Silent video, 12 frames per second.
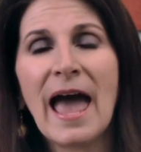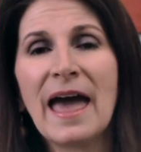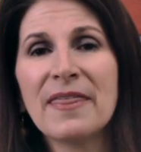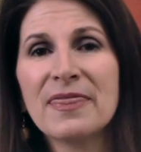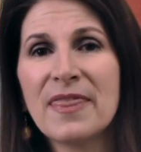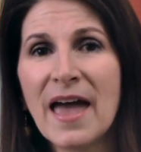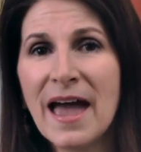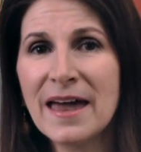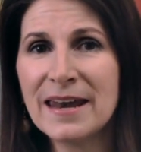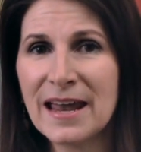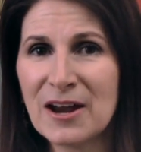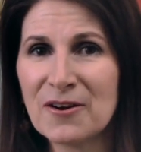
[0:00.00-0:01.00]
And
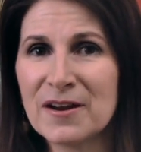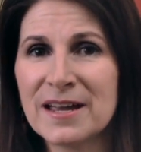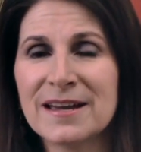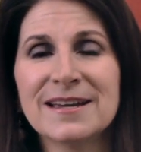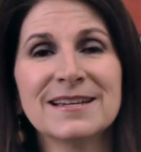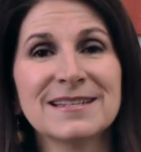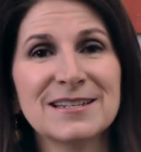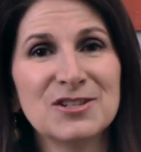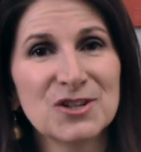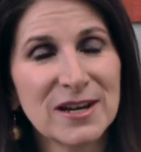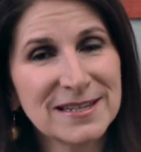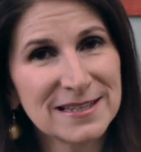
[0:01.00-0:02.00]
that area is
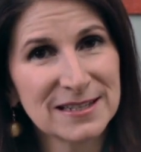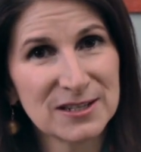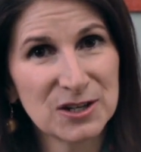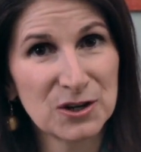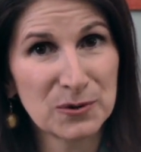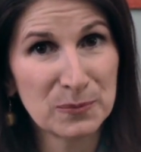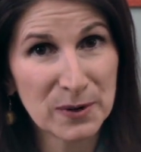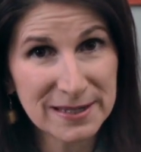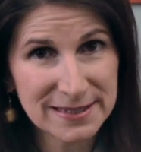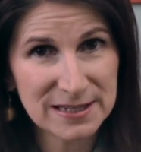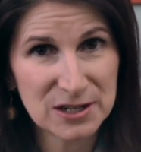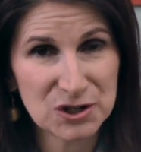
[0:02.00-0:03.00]
adjacent to your
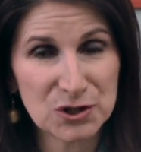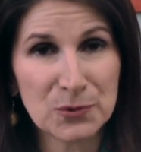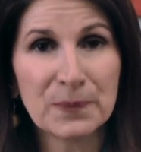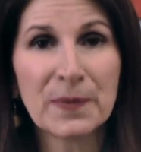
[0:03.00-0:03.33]
breast tissue.